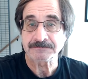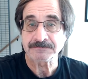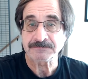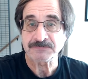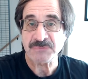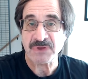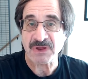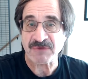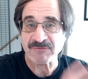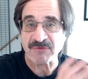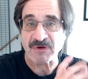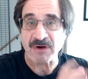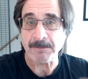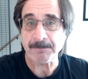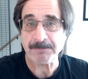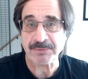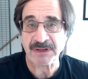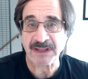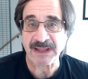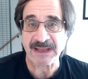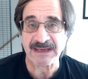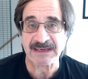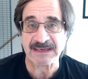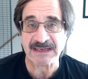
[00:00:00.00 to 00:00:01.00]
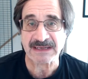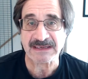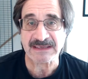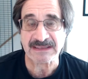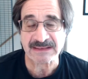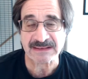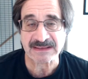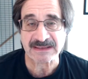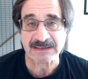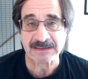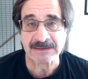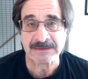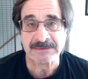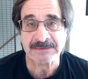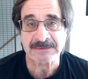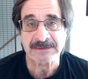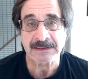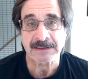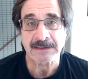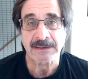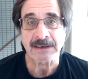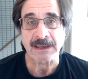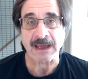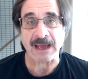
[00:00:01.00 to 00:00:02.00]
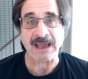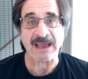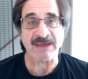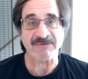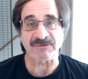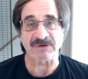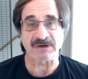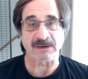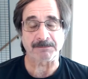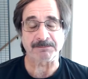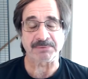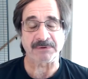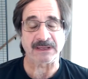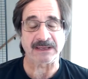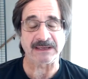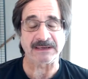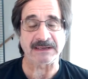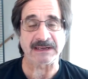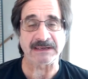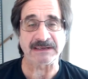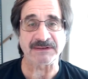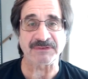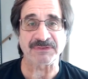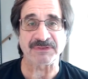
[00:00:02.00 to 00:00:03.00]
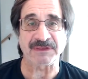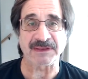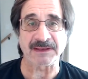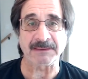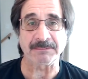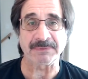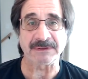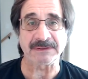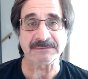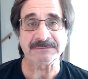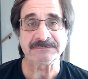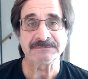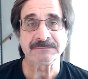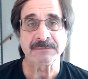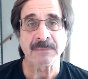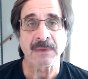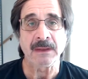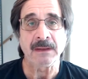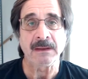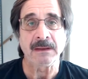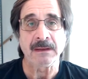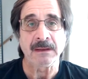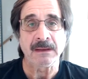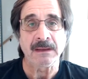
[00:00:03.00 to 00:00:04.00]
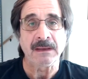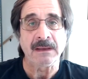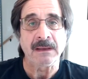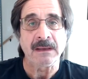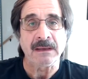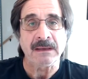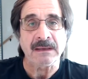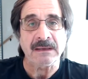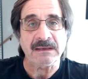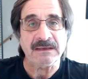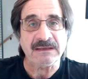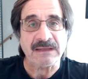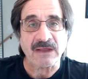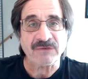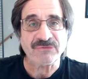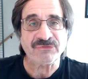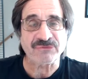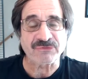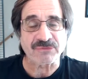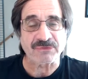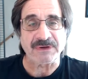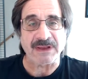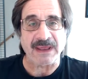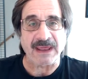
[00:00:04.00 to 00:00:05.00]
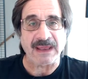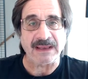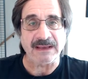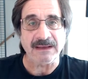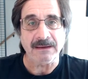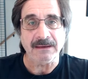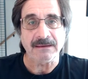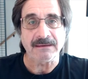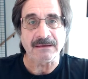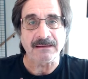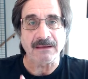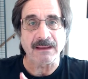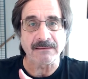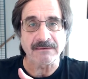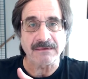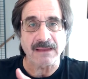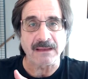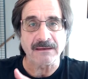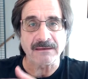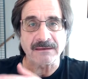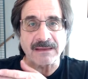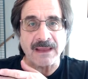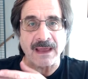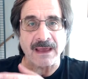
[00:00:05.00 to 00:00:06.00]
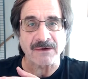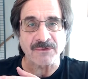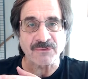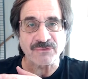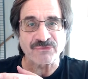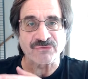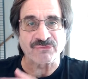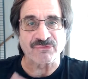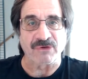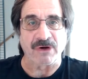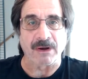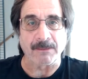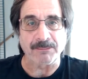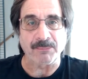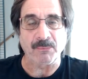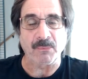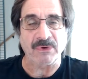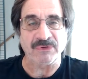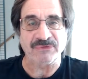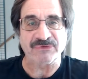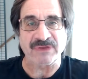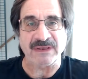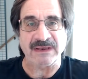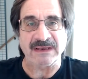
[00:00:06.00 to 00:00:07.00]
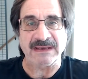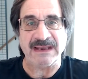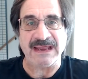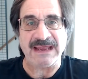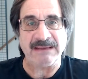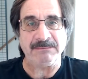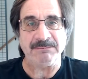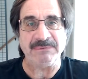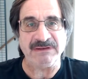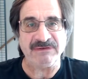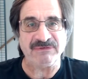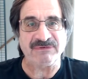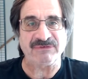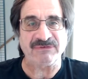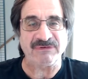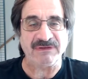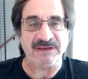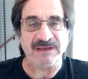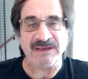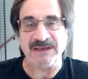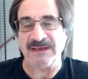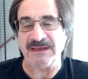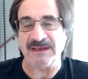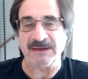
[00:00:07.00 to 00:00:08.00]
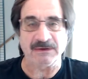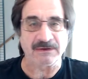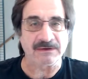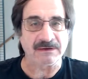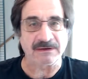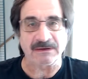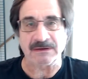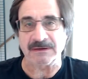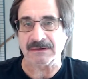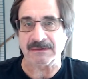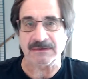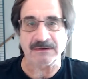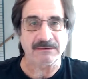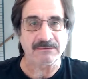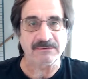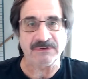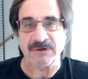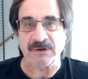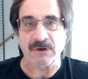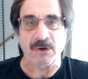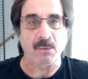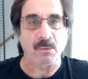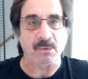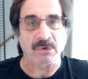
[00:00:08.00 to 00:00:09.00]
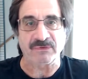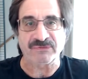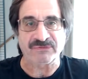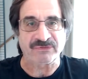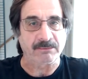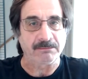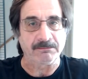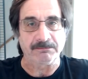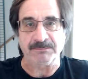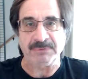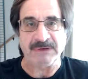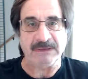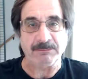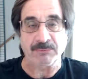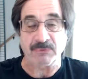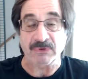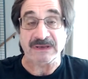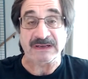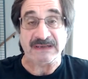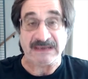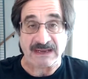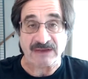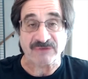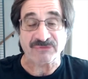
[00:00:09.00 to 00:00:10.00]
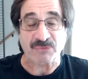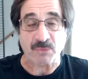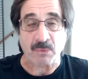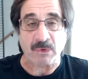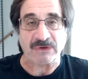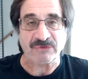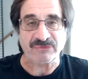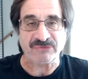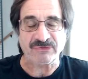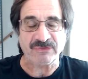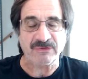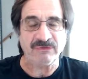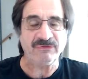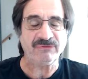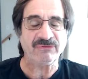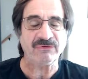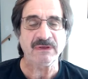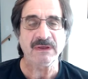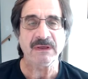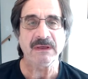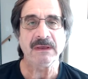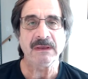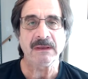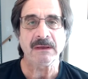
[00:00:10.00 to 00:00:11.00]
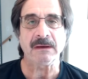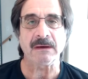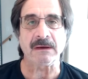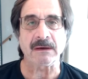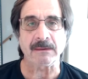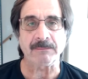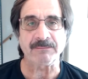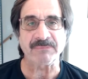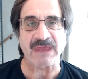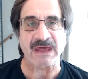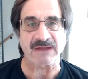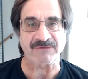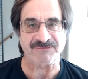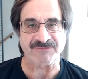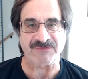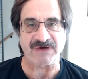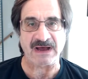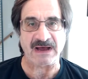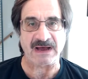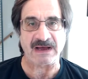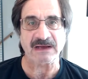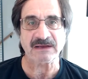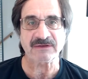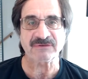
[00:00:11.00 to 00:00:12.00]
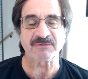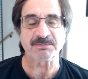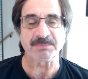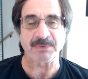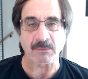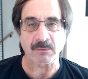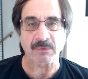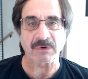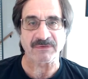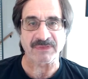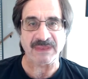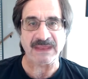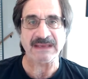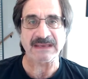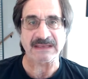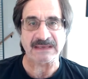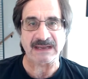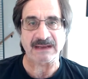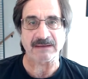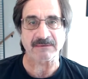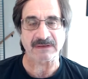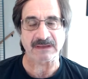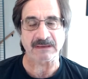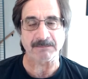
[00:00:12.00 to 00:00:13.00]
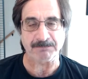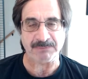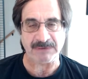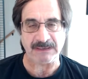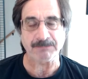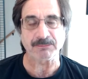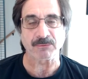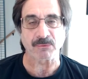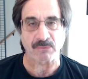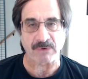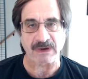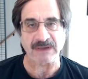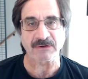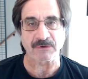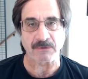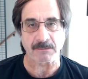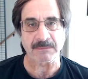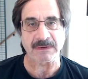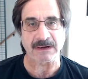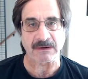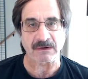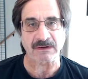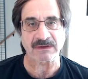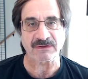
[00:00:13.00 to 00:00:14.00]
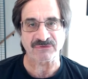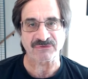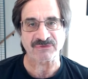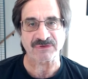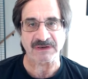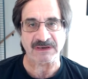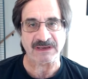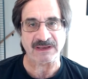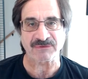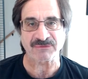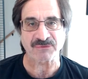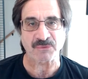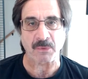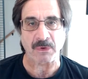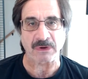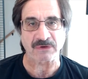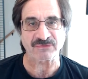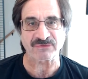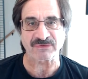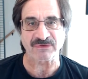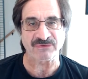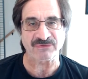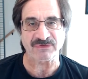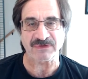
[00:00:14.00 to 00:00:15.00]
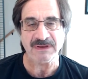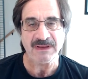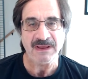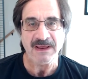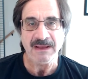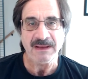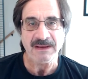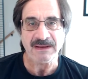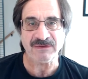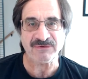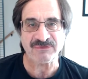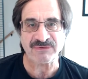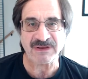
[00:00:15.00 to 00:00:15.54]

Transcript: You ever upplayed anything? I haven't upplayed anything, but yesterday Donald Trump was at ABC, where some people can ask questions. Not Fox, but where they can ask people, regular Americans could ask questions, and his